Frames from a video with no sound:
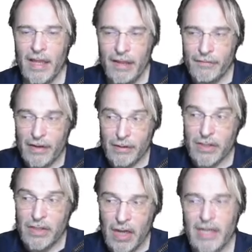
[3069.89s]
If there
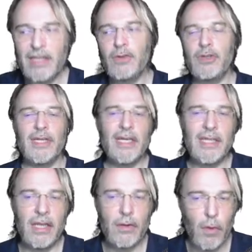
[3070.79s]
is 9 to
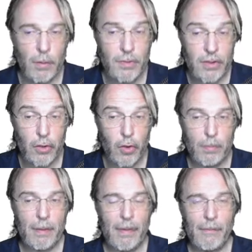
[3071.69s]
16 columns, the null
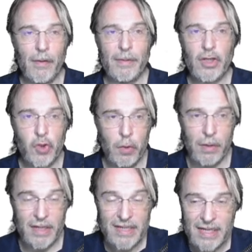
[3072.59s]
bitmap will be 2
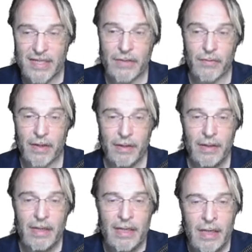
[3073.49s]
bytes, etc.
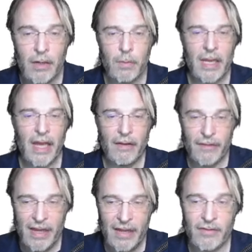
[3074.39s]
Here we
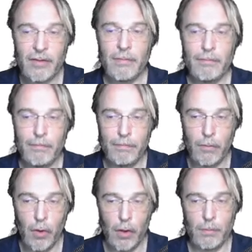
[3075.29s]
have 8
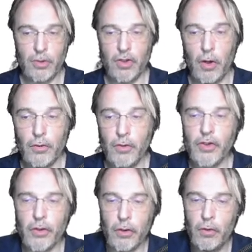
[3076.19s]
columns total,
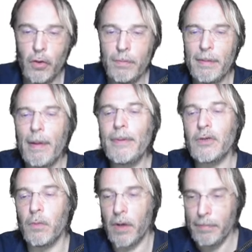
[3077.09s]
so the null bitmap
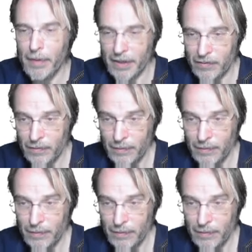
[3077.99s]
is 1 byte.